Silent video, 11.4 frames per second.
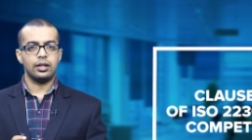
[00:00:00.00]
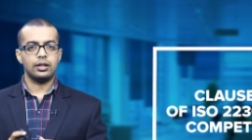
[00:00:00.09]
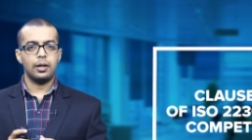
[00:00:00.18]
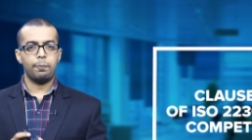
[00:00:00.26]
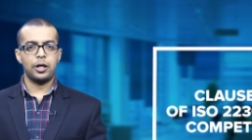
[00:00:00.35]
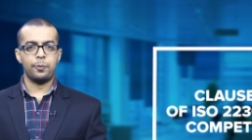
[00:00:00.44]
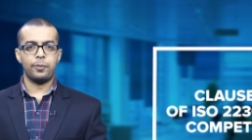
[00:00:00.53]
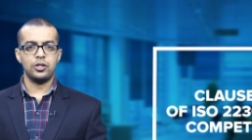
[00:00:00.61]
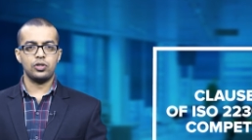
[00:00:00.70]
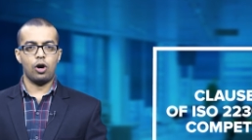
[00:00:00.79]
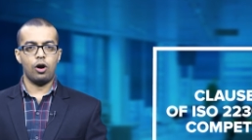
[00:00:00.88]
The
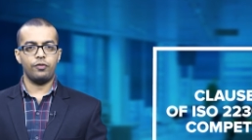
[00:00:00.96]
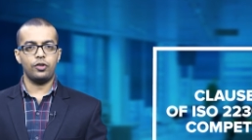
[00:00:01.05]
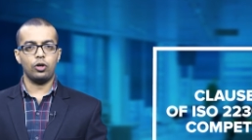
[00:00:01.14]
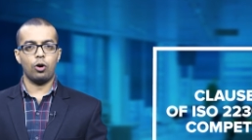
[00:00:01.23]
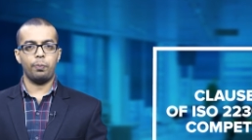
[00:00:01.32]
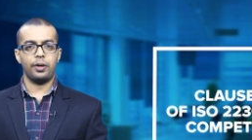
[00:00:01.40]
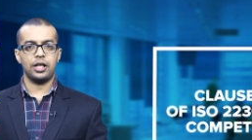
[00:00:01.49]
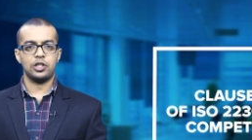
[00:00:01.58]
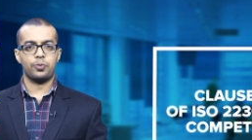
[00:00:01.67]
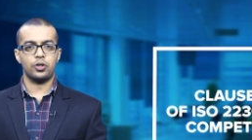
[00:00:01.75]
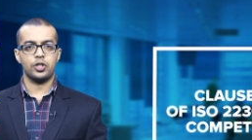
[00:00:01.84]
purpose of the
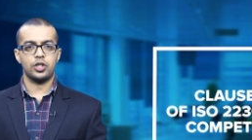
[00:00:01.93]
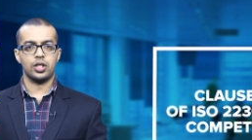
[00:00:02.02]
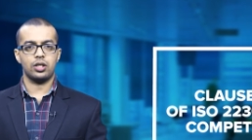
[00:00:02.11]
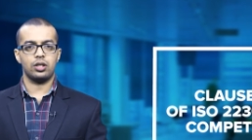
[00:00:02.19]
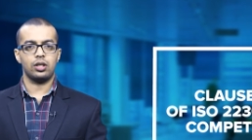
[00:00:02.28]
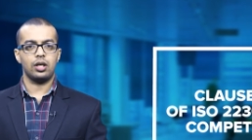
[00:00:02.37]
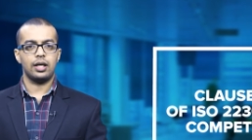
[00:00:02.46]
competence procedure